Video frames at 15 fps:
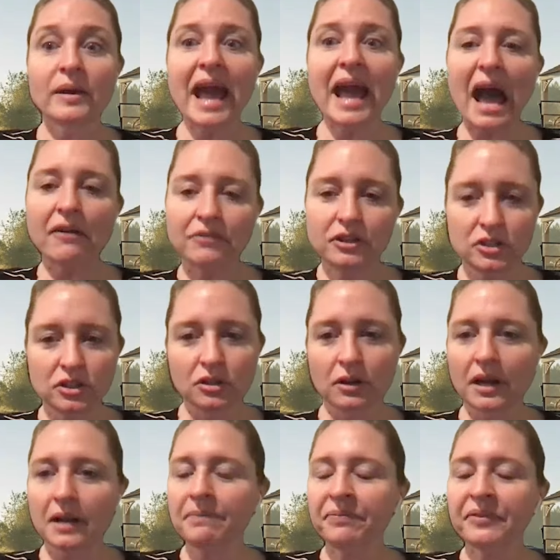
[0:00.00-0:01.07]
We have to
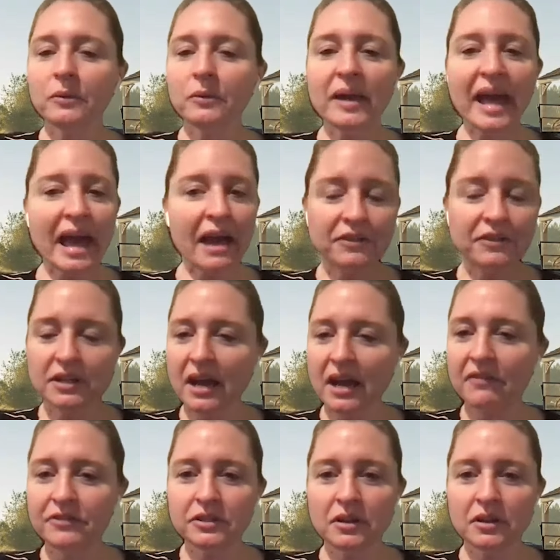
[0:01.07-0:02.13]
do it. We have to
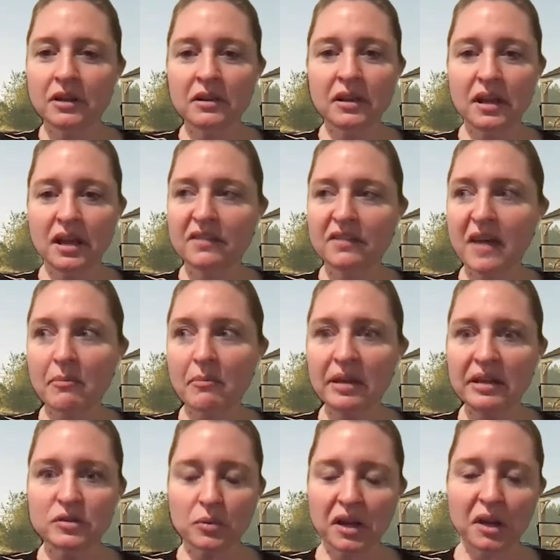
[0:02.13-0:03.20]
have to, and and if that
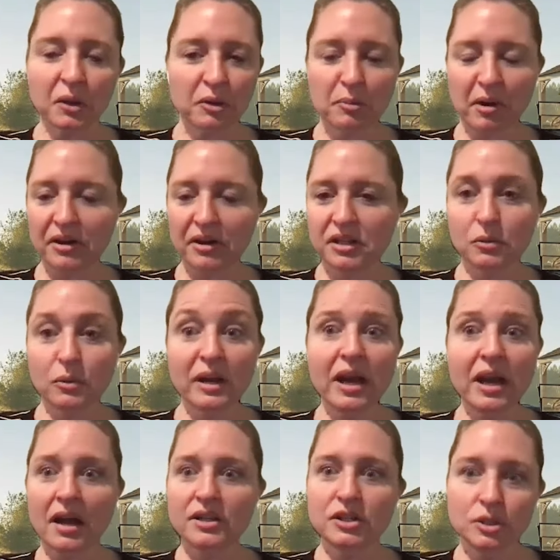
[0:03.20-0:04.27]
means working with Montague, we
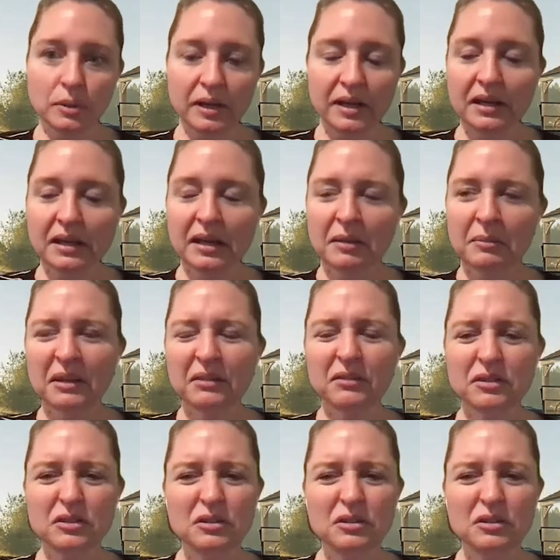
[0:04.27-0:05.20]
got to do it. Like,